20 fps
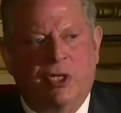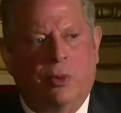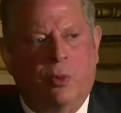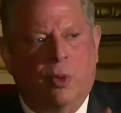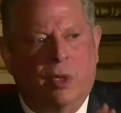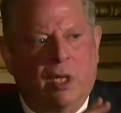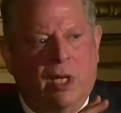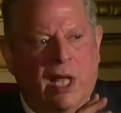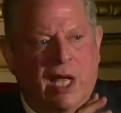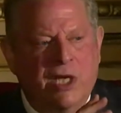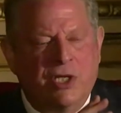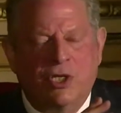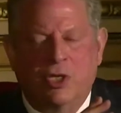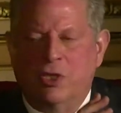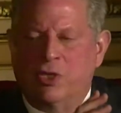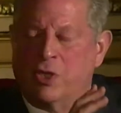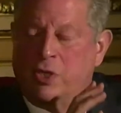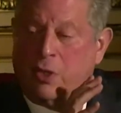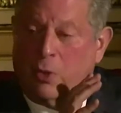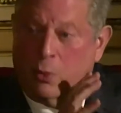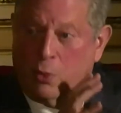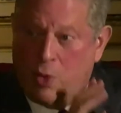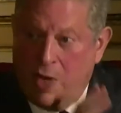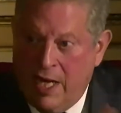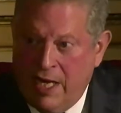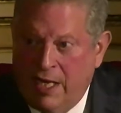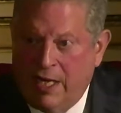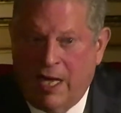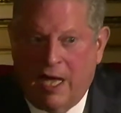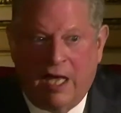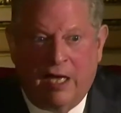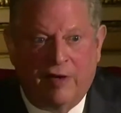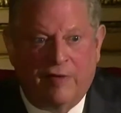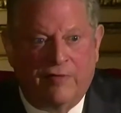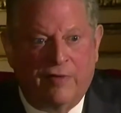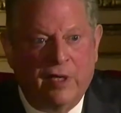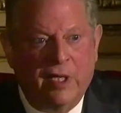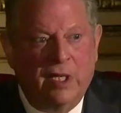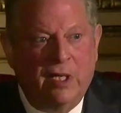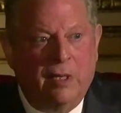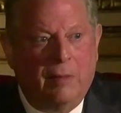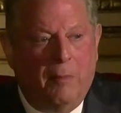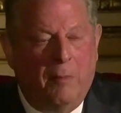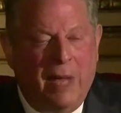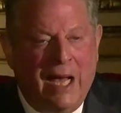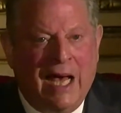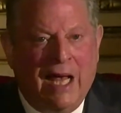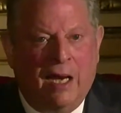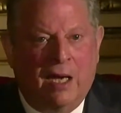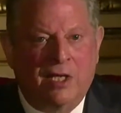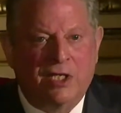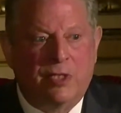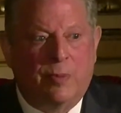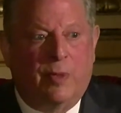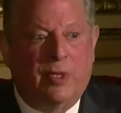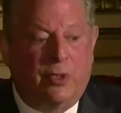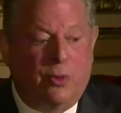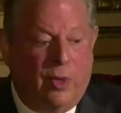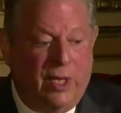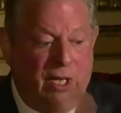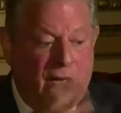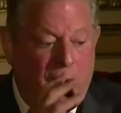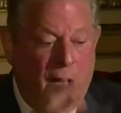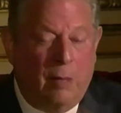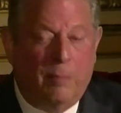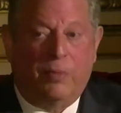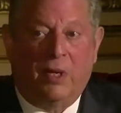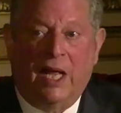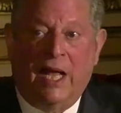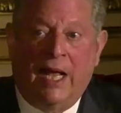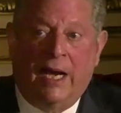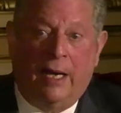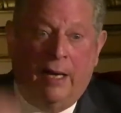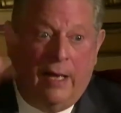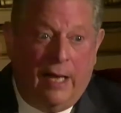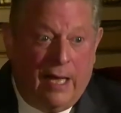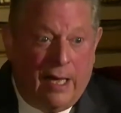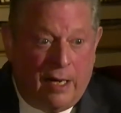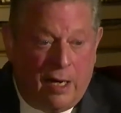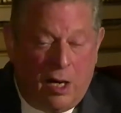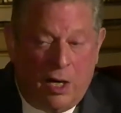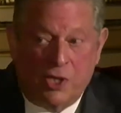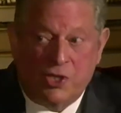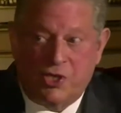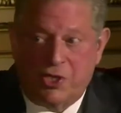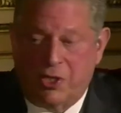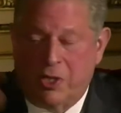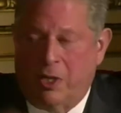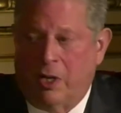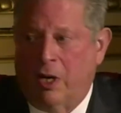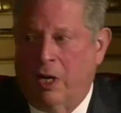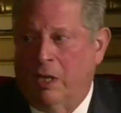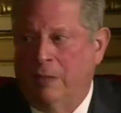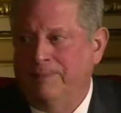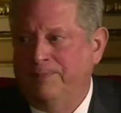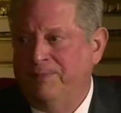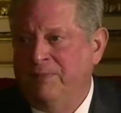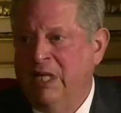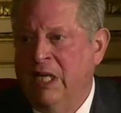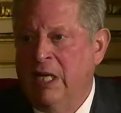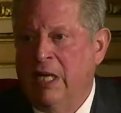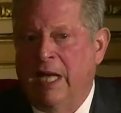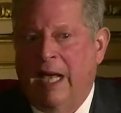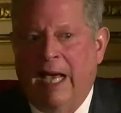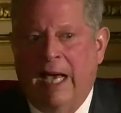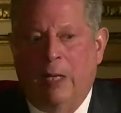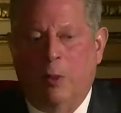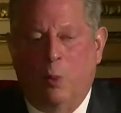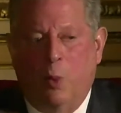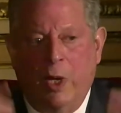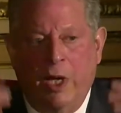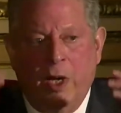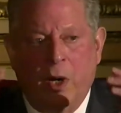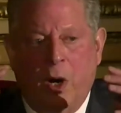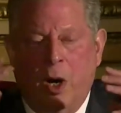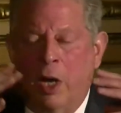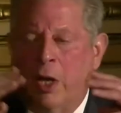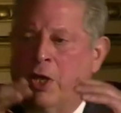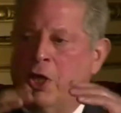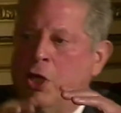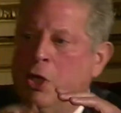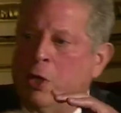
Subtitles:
the radiative balance between our planet and our star. And we are